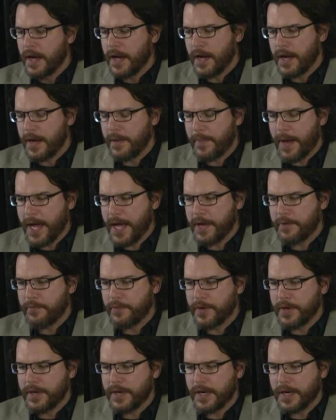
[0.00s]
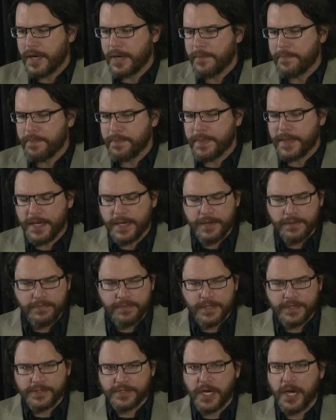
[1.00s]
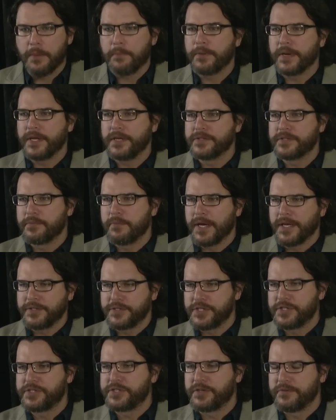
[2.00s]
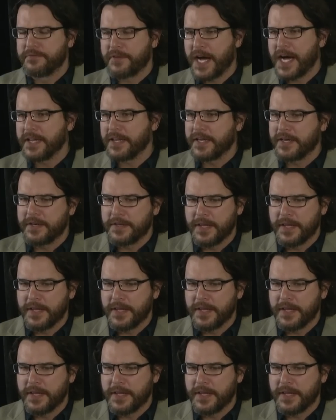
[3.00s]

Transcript: I had one, this company used to make gentian violet,